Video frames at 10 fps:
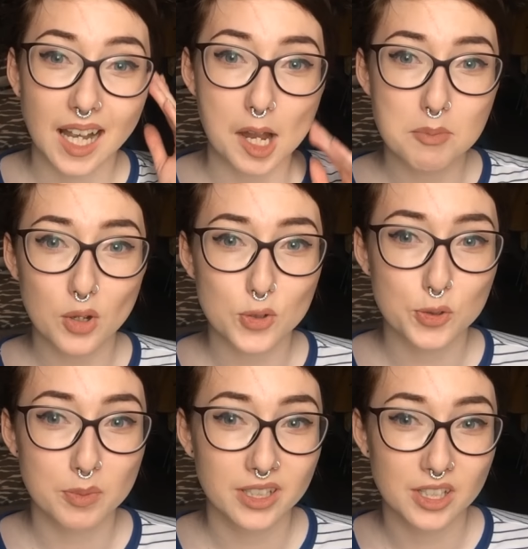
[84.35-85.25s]
I'm not
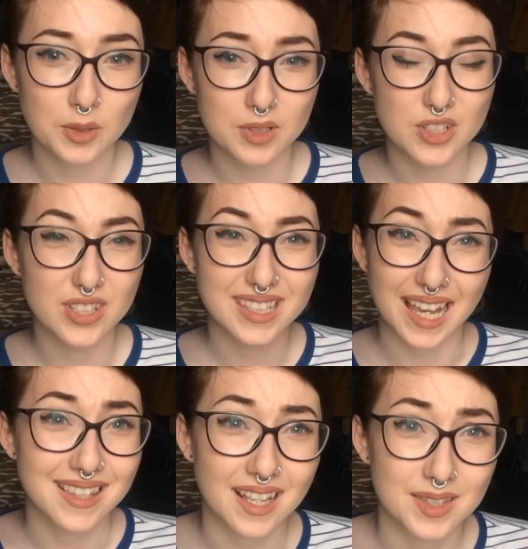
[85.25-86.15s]
someone who would just
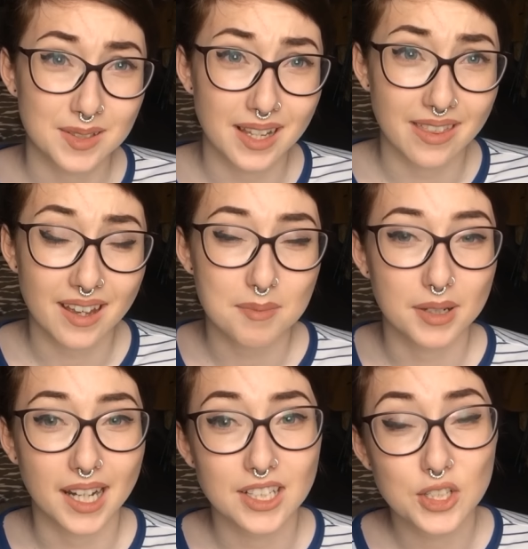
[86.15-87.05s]
get a tattoo like that,
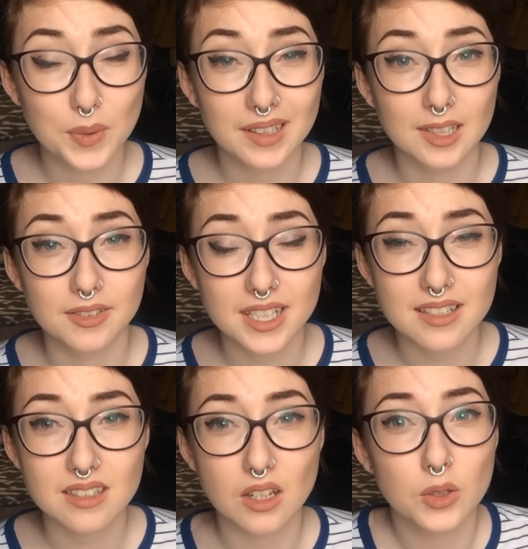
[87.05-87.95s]
but I knew I'd love it,
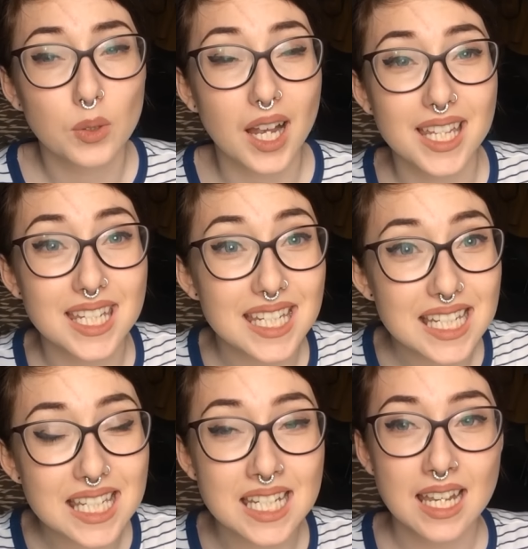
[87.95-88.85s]
so I did
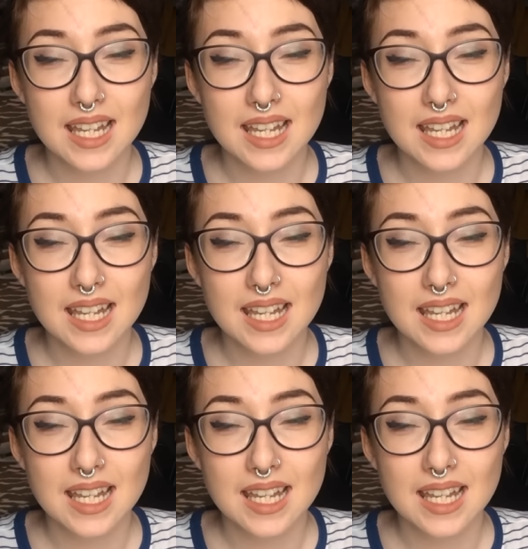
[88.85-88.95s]
it.